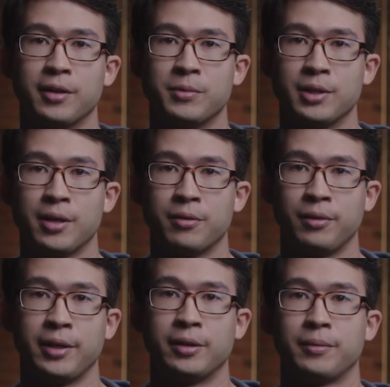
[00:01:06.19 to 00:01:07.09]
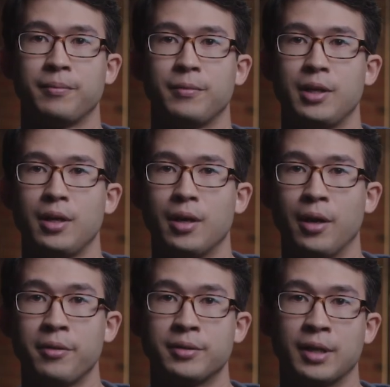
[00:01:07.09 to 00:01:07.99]
them together later.
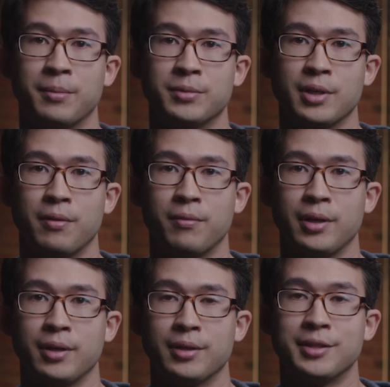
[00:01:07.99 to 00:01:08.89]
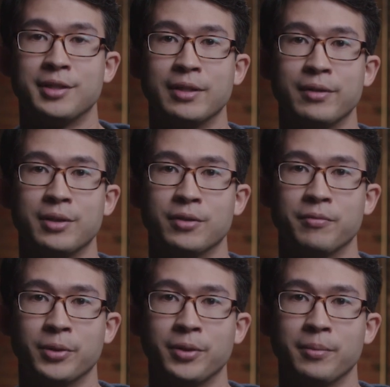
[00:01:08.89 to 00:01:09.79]
Other times I write a series
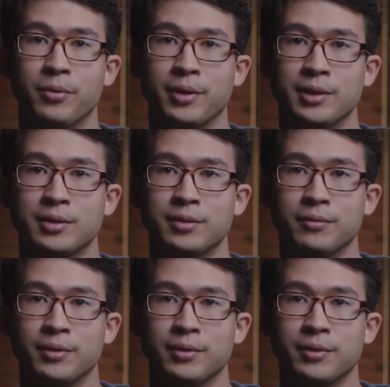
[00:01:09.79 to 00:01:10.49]
of bullet points,